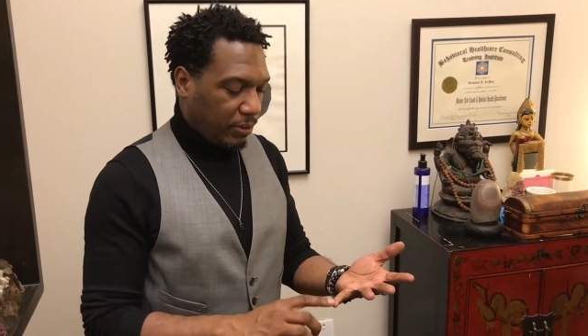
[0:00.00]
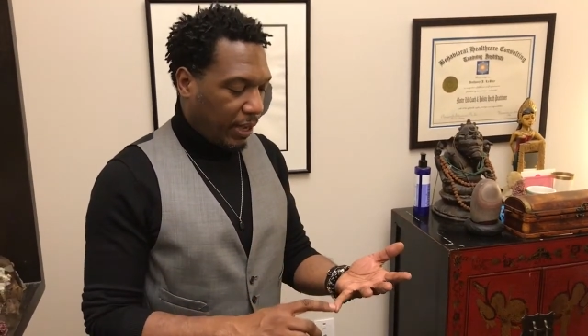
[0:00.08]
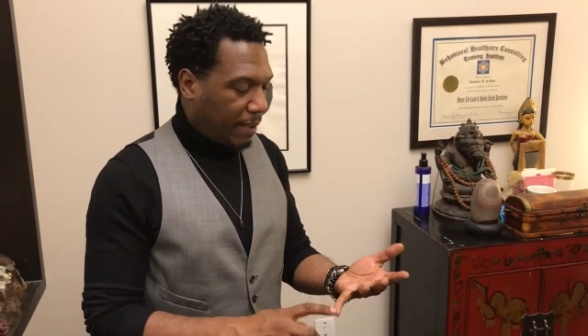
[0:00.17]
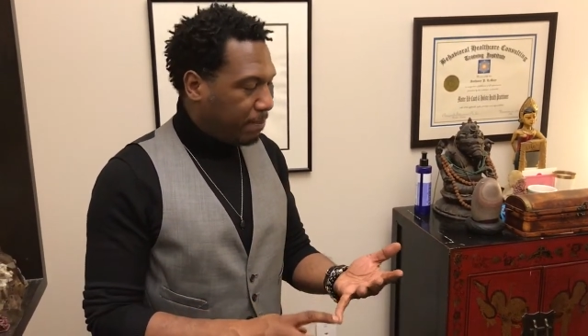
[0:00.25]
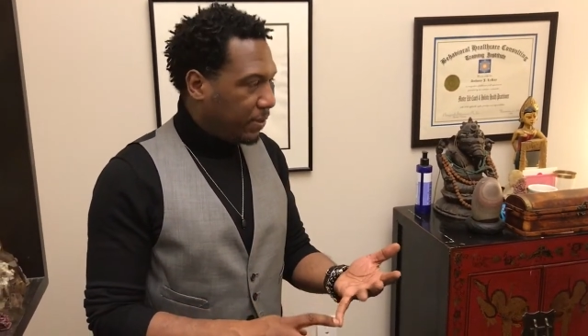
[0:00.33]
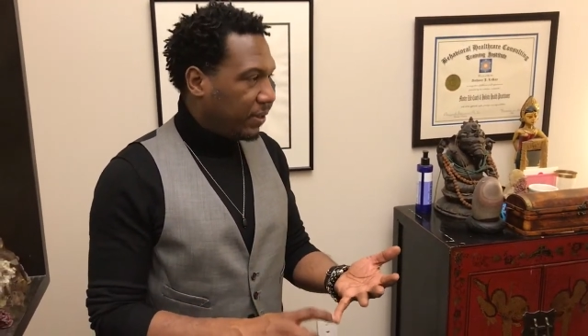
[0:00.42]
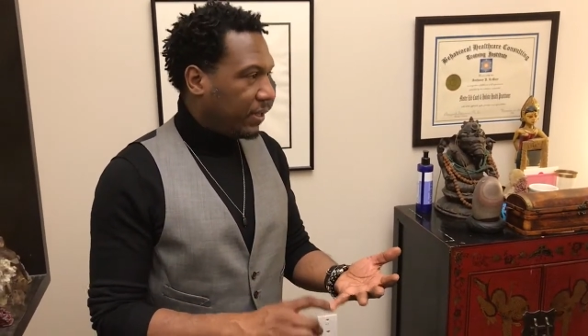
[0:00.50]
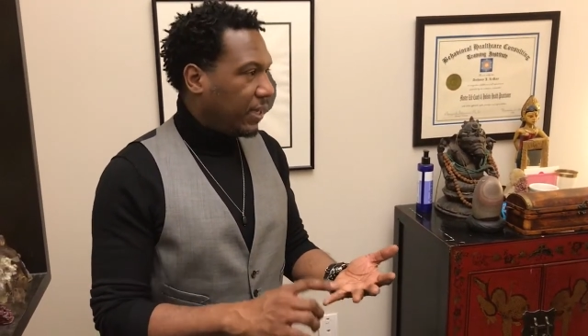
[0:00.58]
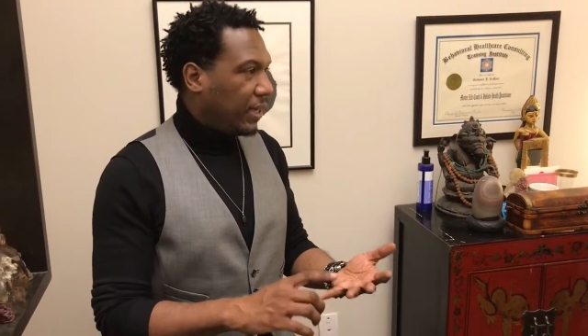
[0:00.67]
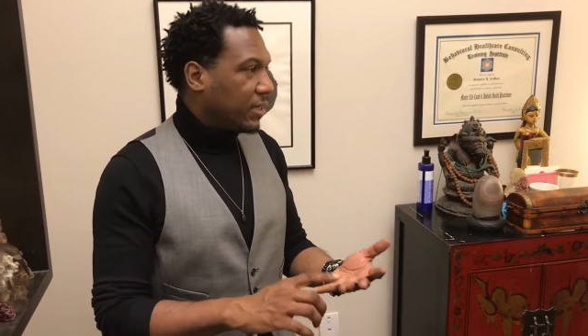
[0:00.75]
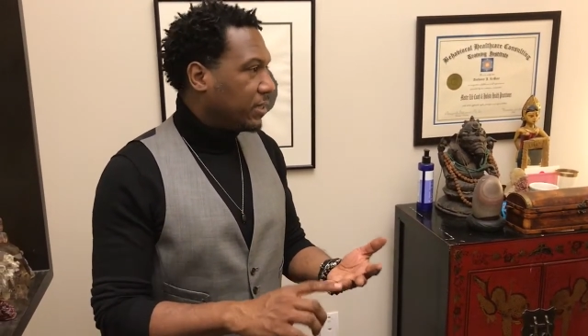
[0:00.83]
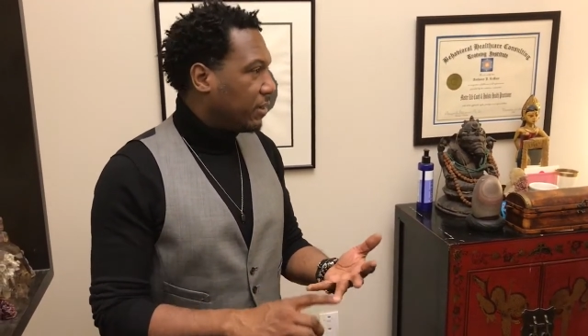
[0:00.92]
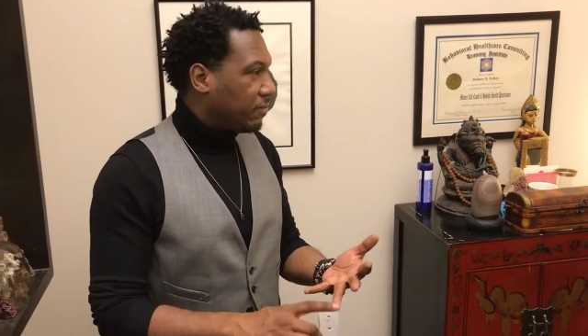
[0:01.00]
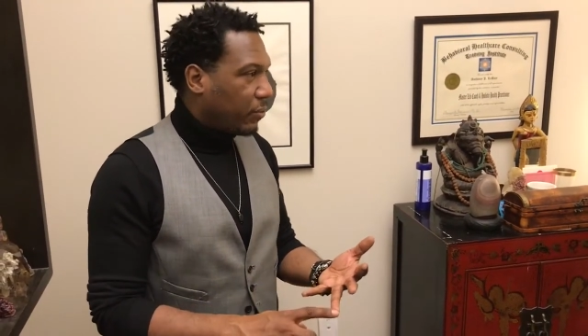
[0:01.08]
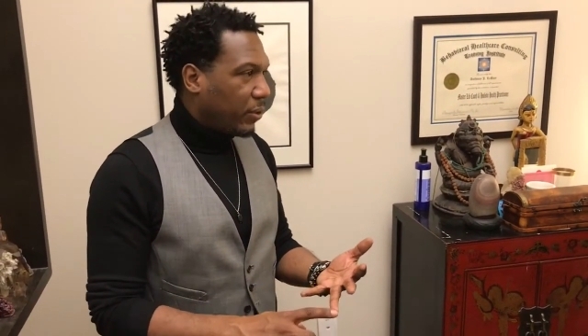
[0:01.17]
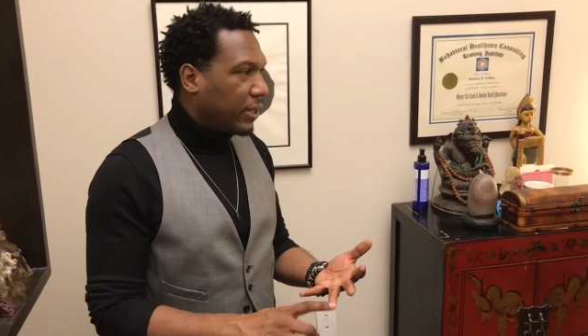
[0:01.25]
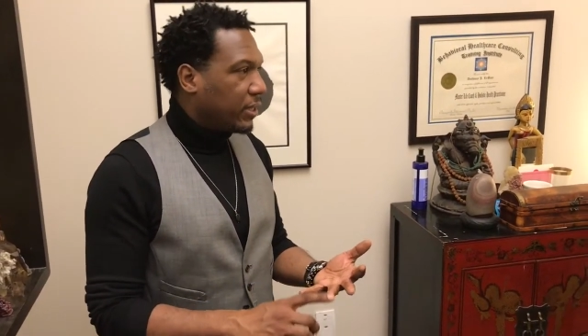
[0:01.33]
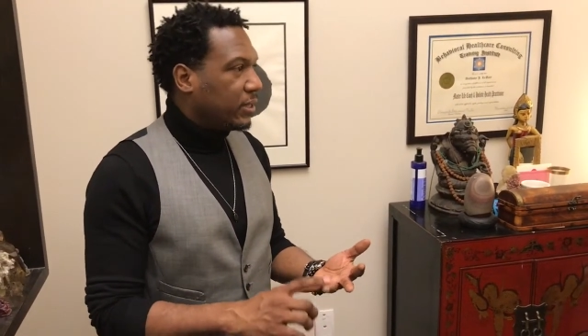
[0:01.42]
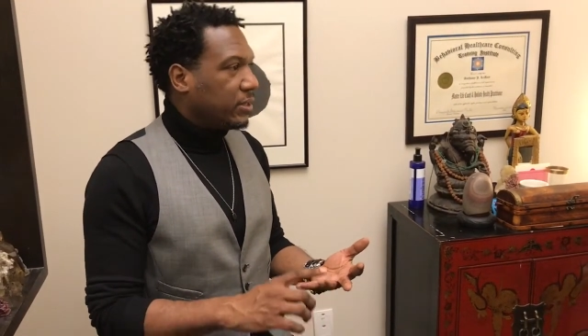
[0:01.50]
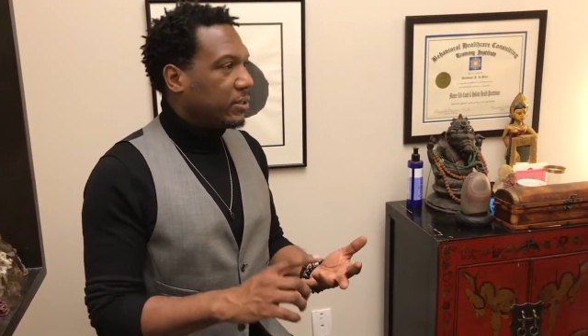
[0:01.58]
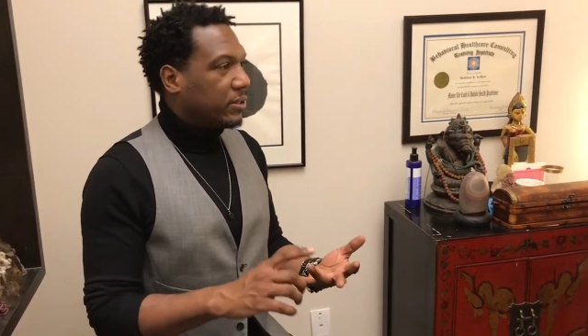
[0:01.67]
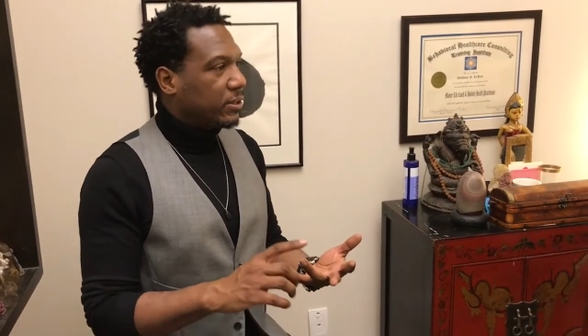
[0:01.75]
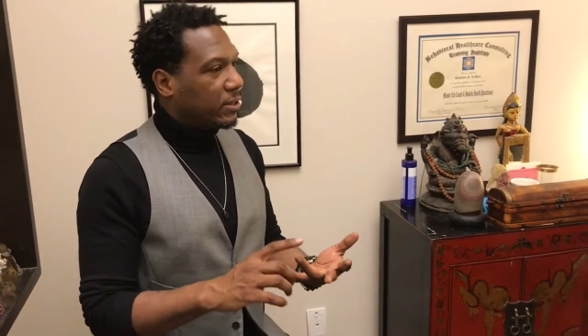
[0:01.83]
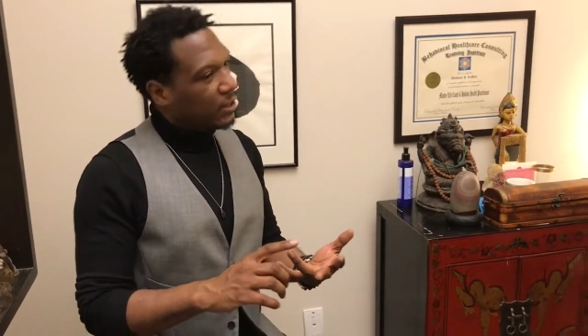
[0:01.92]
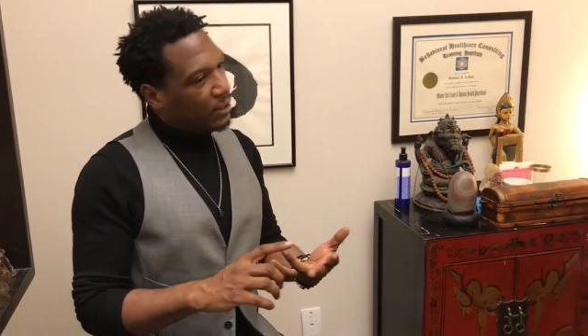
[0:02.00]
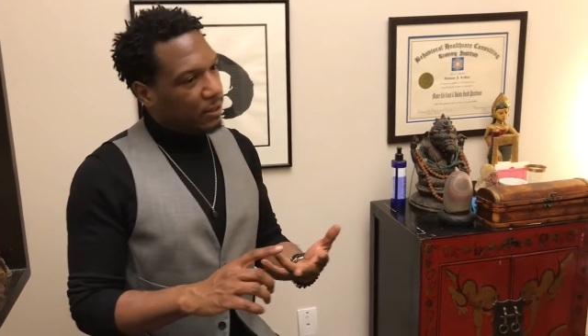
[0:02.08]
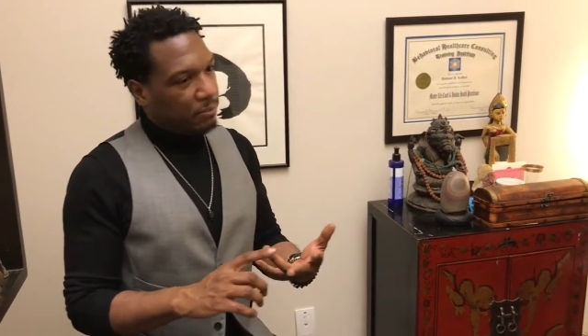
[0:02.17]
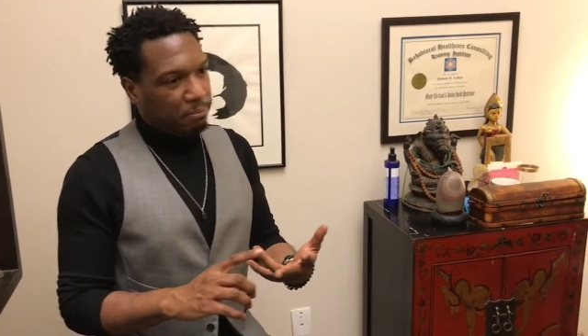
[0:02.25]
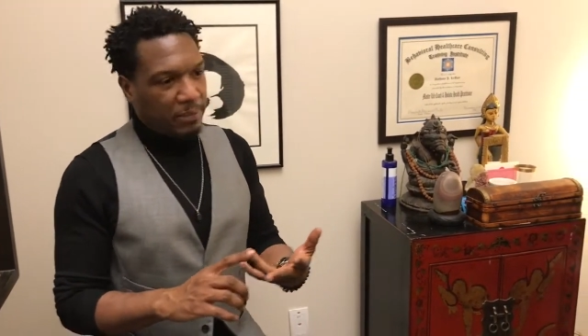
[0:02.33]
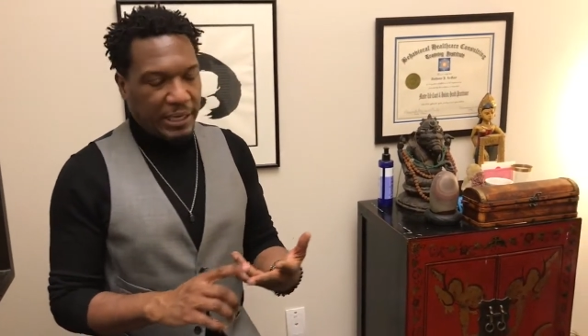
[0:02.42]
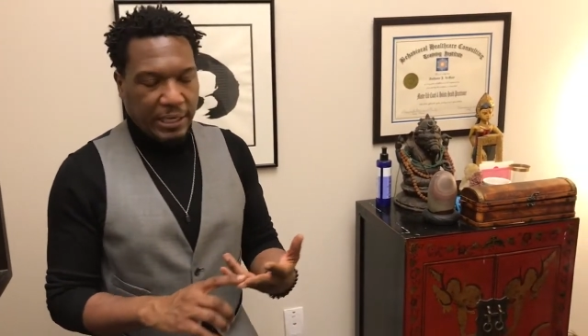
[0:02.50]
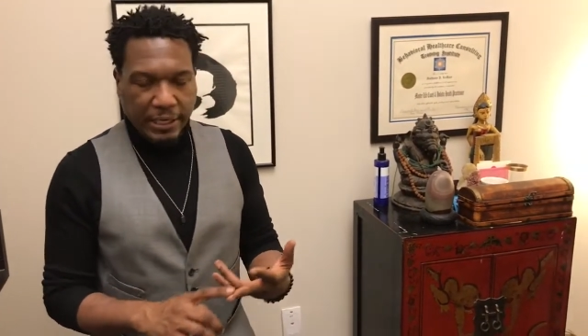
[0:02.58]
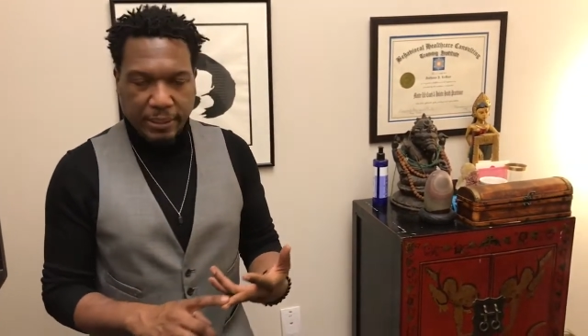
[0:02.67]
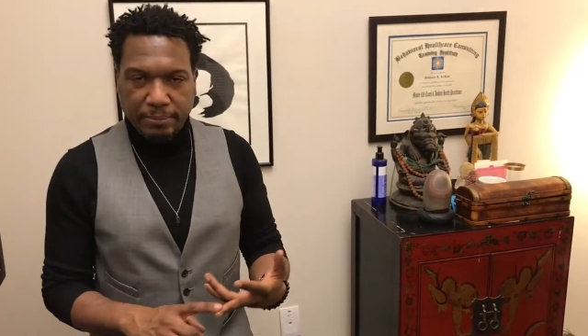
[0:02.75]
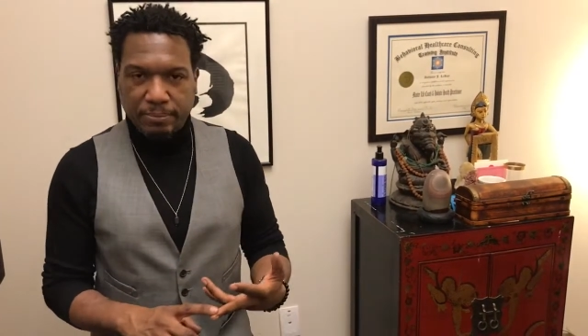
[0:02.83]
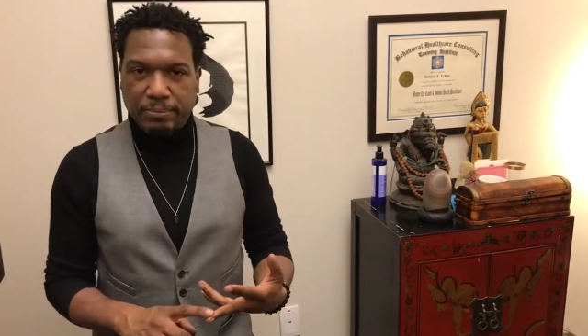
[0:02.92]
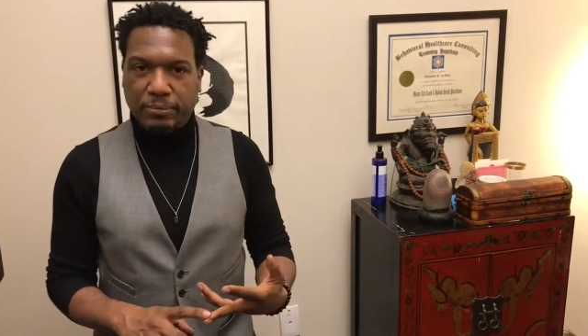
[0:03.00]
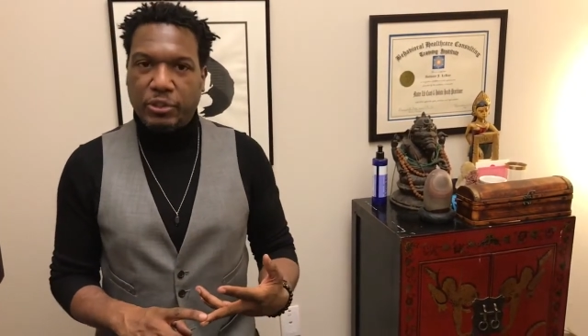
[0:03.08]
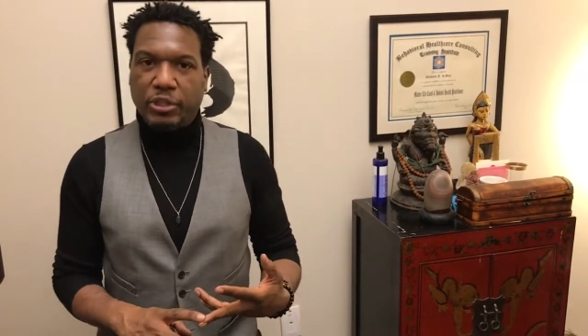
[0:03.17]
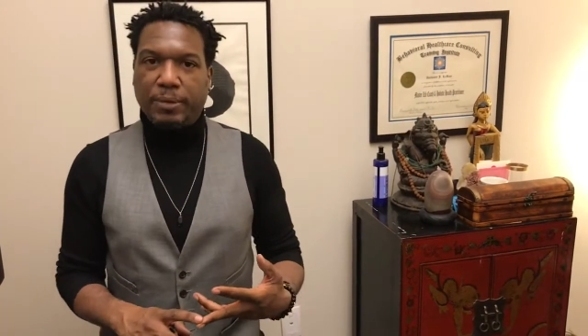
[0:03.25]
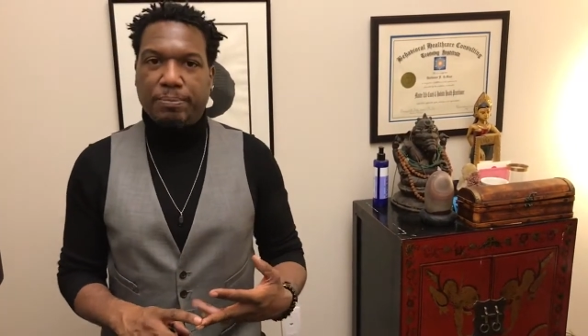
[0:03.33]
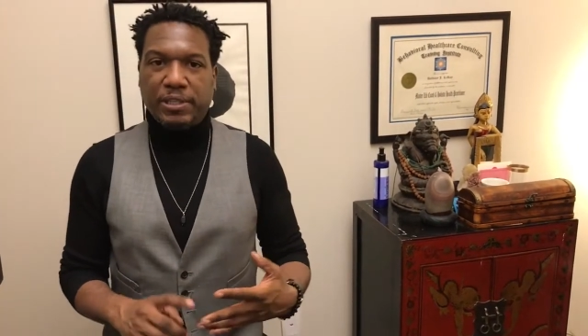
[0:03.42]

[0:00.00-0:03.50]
empathy, clairvoyance, mediumship.